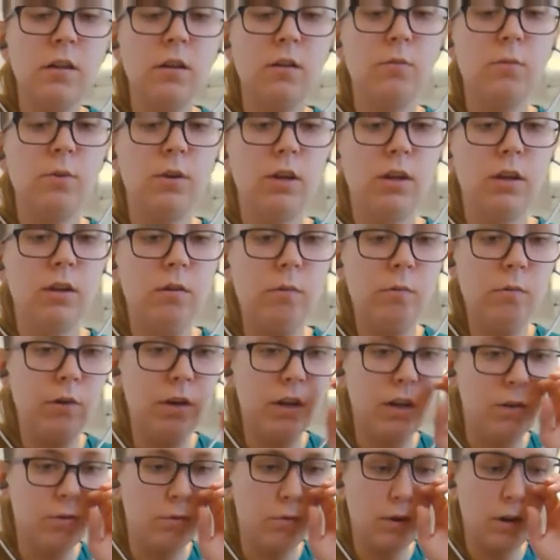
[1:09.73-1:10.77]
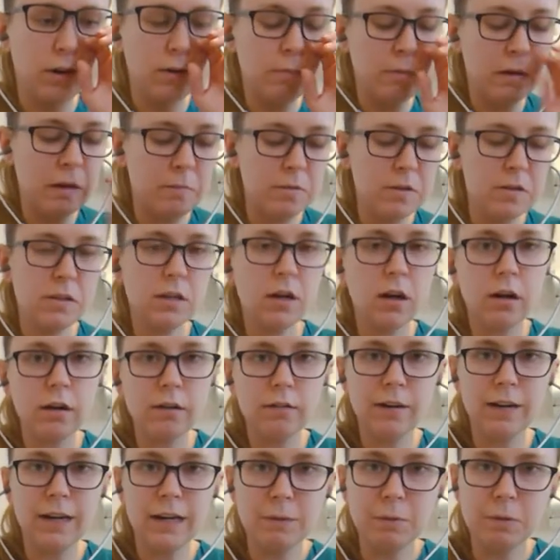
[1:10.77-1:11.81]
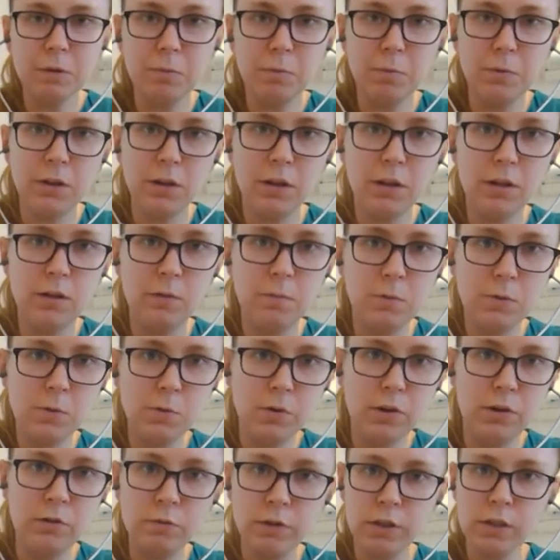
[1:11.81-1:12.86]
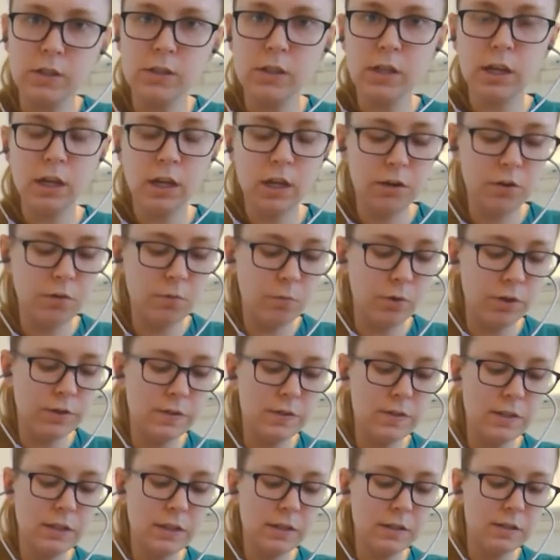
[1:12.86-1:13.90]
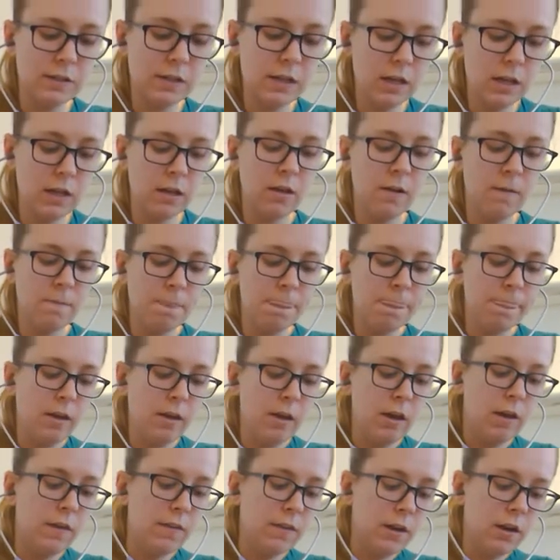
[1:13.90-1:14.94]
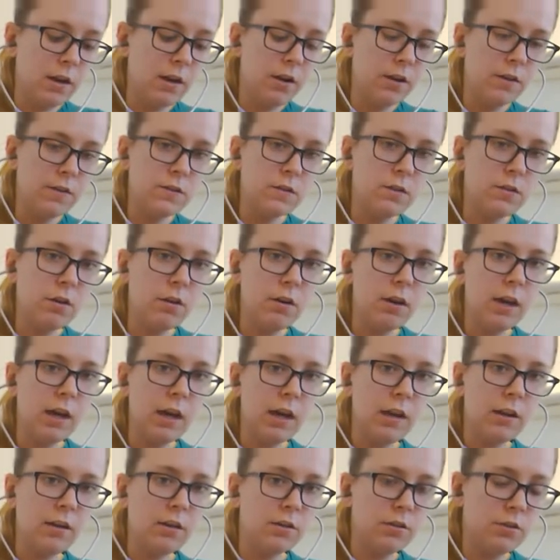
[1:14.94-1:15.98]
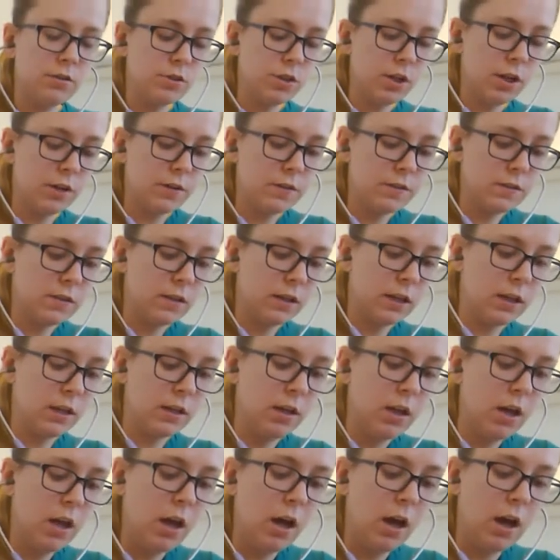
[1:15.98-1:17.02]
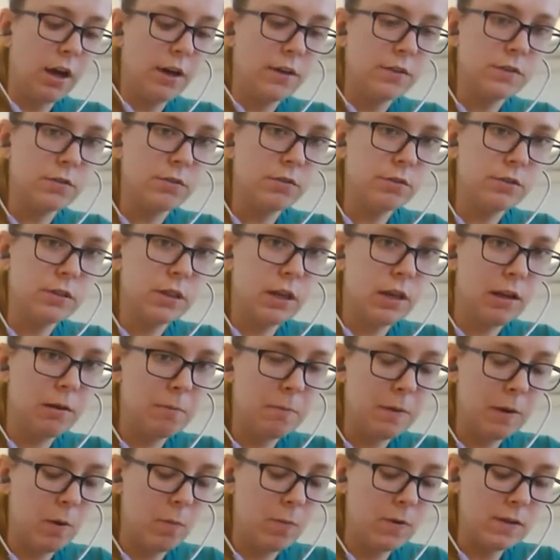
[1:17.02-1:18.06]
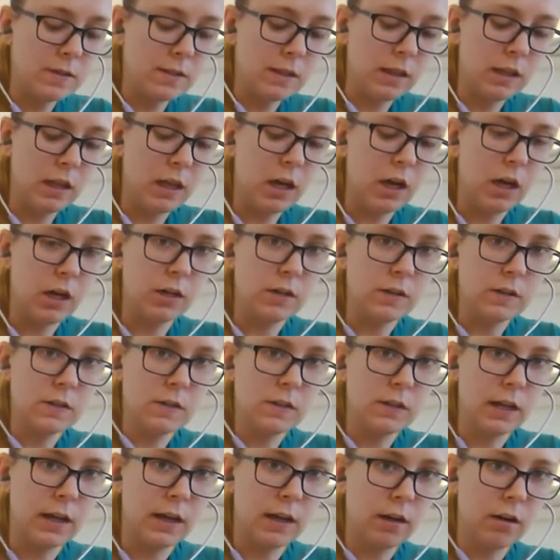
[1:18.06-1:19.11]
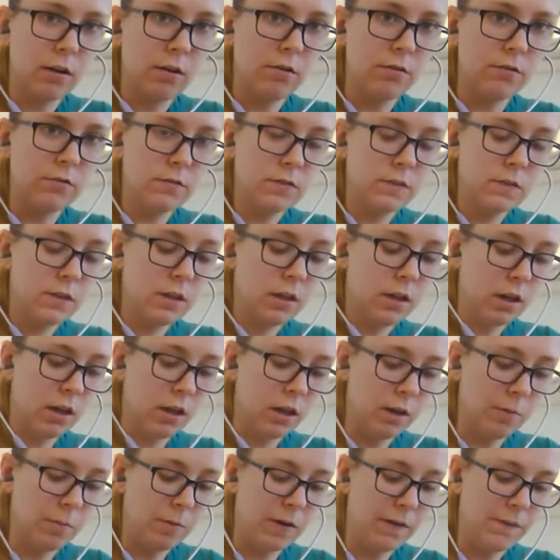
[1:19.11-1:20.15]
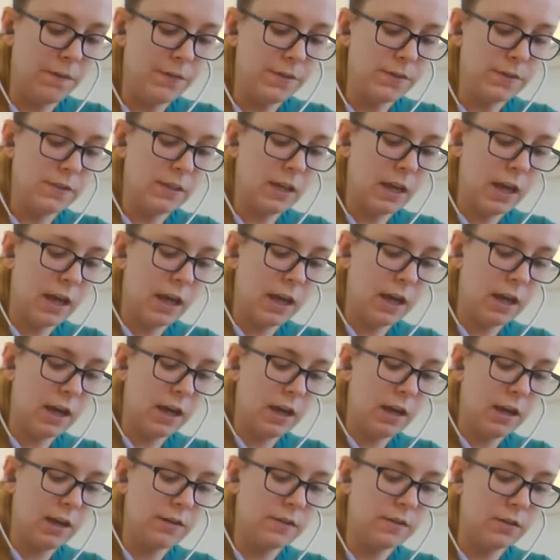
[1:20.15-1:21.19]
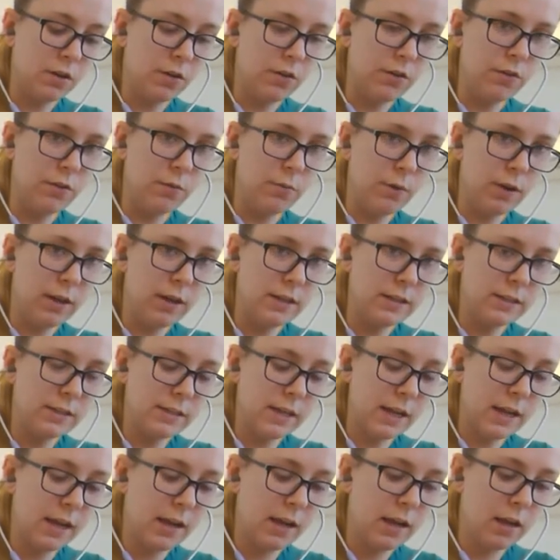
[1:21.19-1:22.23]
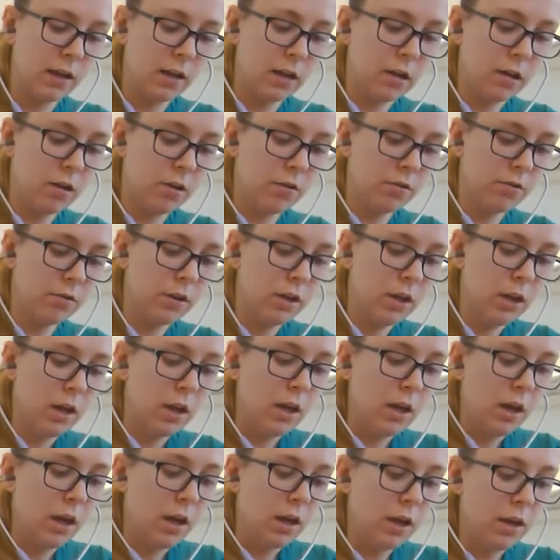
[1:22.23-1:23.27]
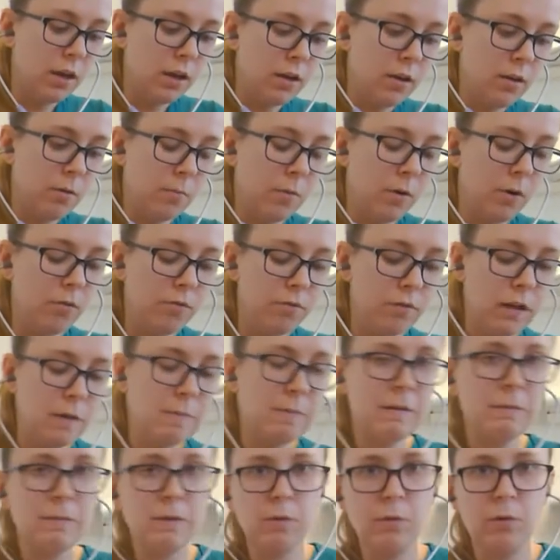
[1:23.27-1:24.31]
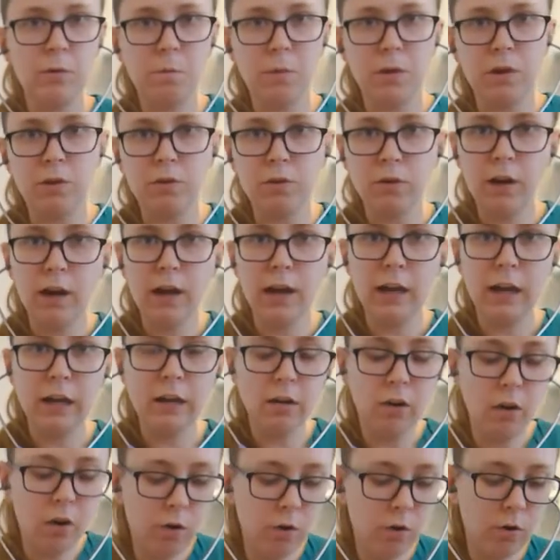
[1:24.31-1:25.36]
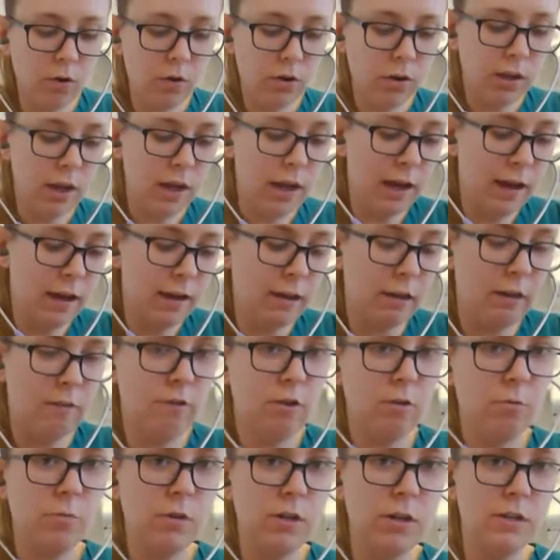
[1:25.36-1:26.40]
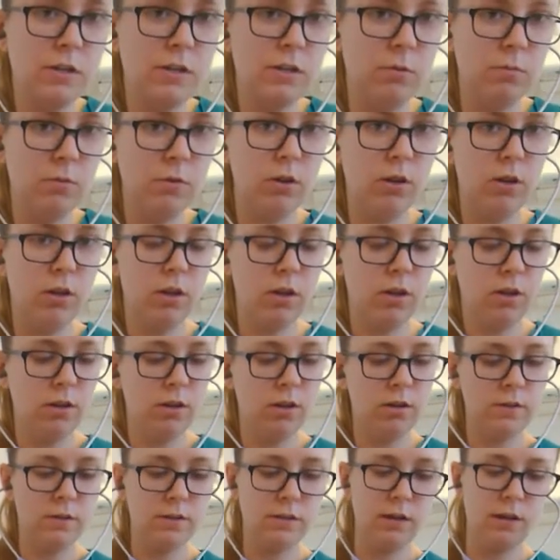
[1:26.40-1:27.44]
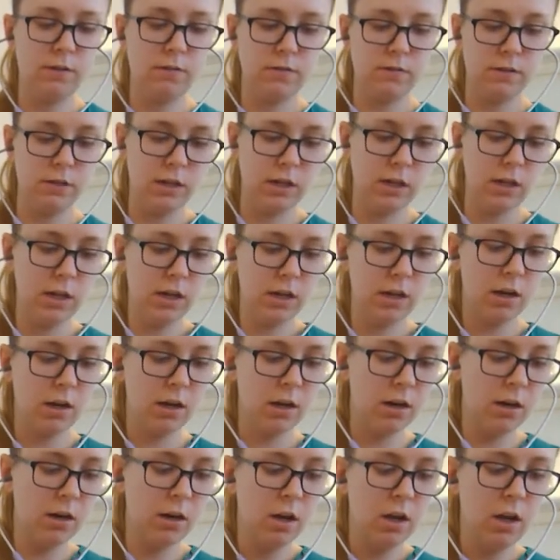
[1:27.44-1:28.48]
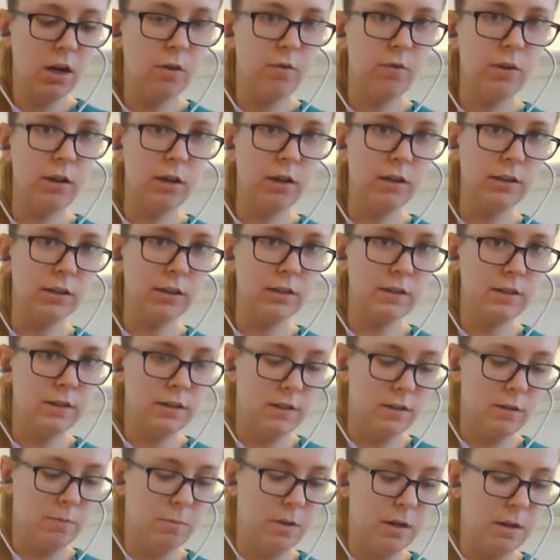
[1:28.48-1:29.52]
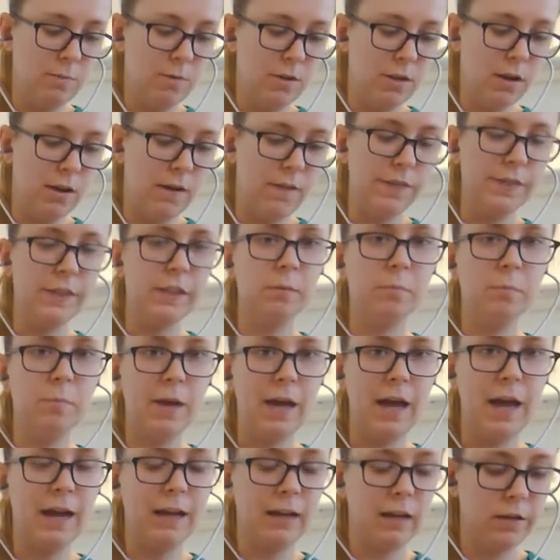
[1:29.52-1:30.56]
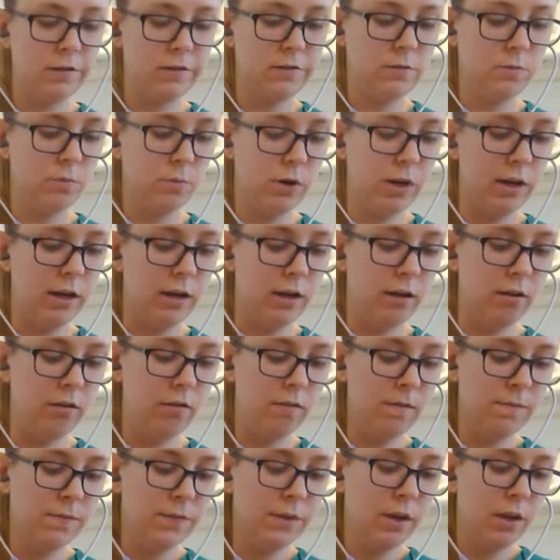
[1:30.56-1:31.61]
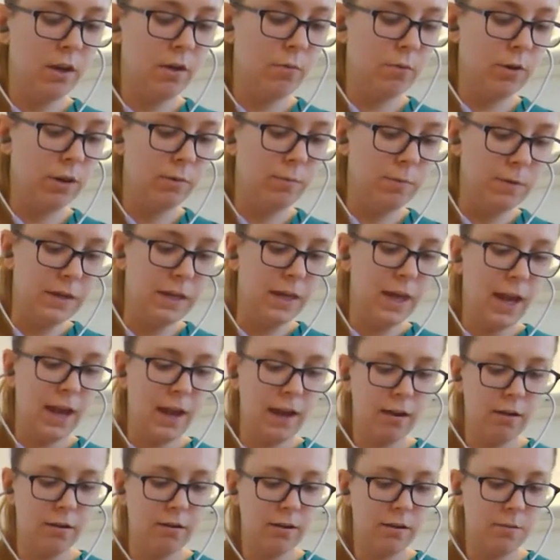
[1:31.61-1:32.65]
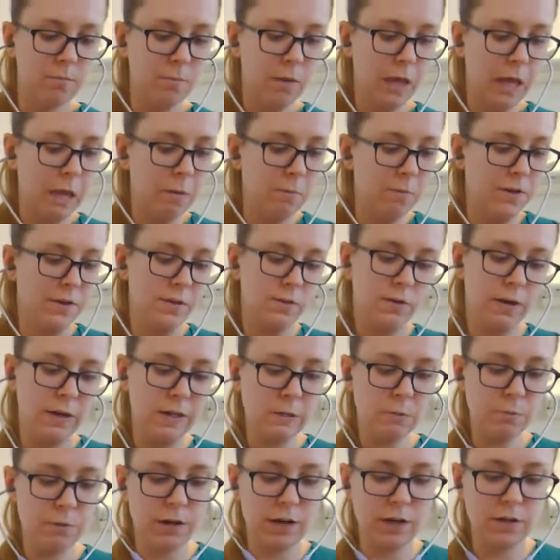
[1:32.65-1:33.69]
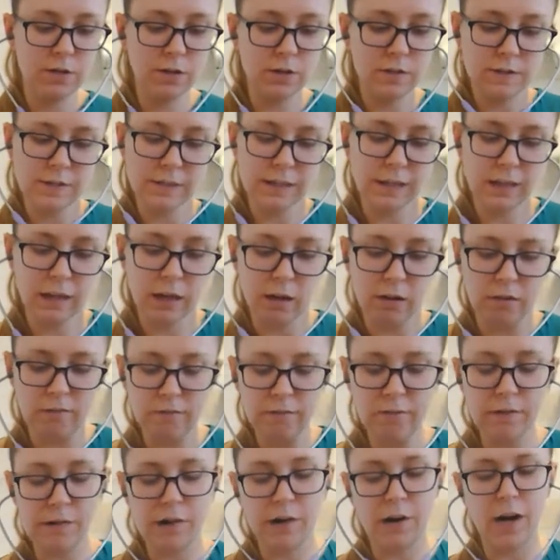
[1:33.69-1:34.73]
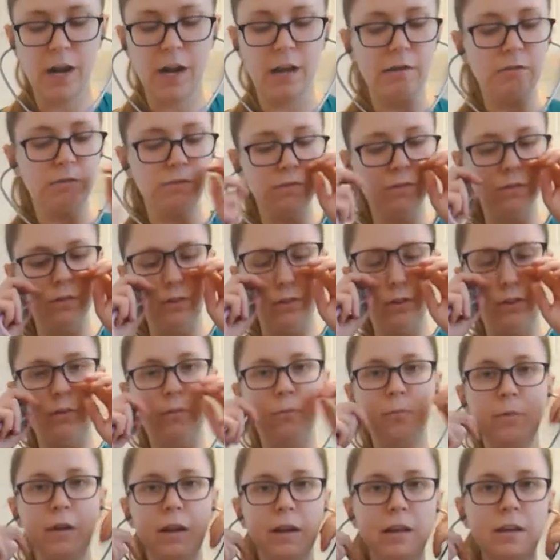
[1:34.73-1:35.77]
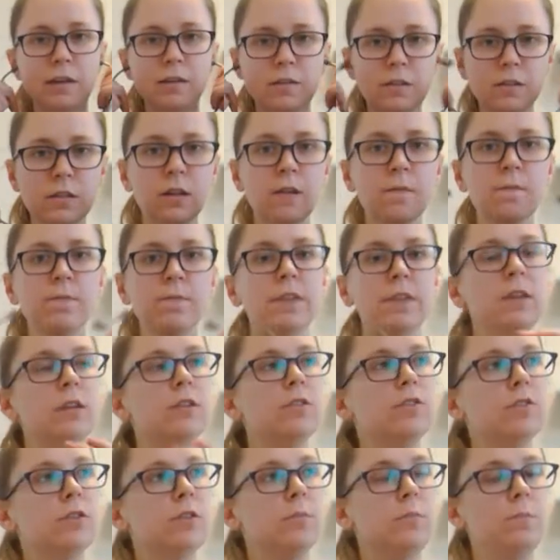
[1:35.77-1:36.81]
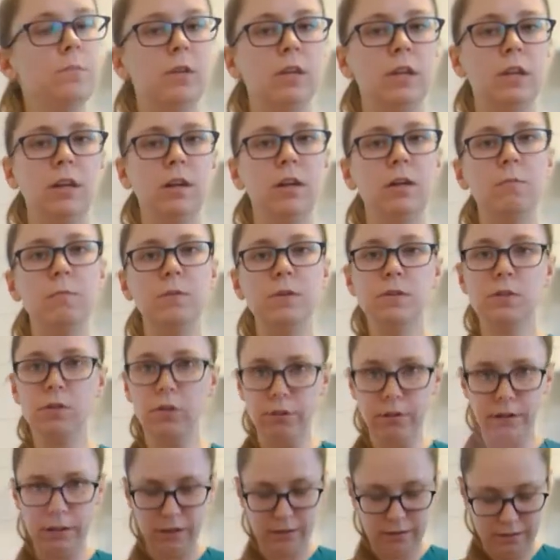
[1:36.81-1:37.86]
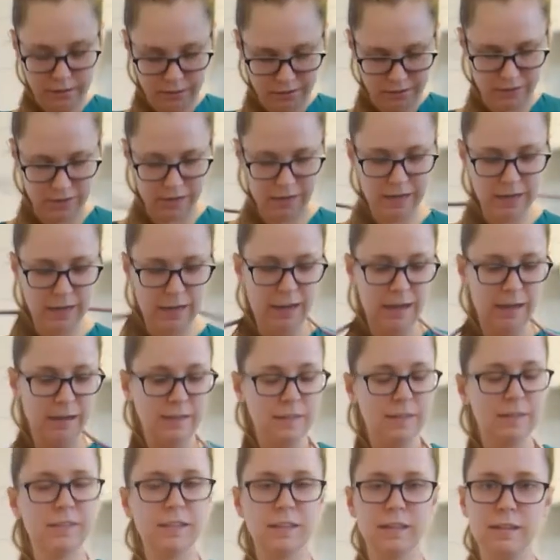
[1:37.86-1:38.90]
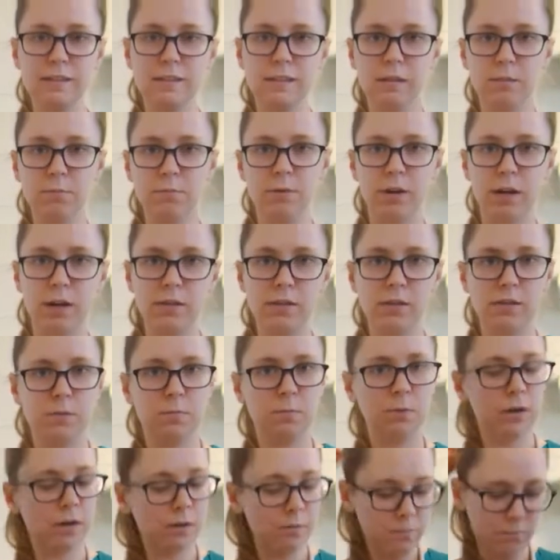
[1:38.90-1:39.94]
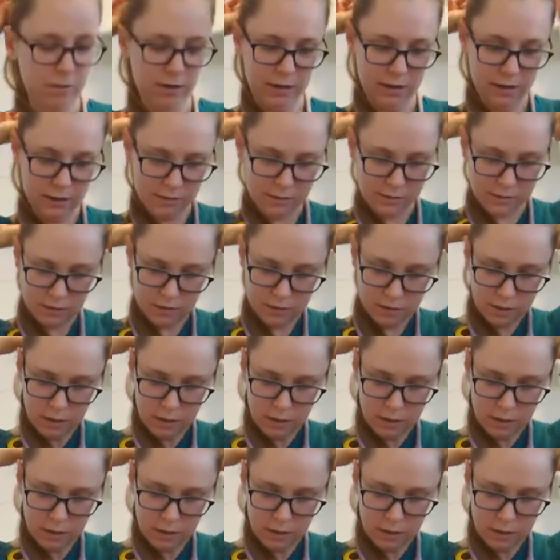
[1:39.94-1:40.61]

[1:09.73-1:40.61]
We would want baby's heart rate to be between 110 and 160. And then I'd also go ahead and just like auscultate baby's lung sounds on the sides, all the way down. Hopefully baby would be crying a whole lot, giving me some good stuff to hear. We could listen to baby on the back as well. We'd be counting baby's respirations again for a full minute. Should be between 30 and 60 breaths per minute.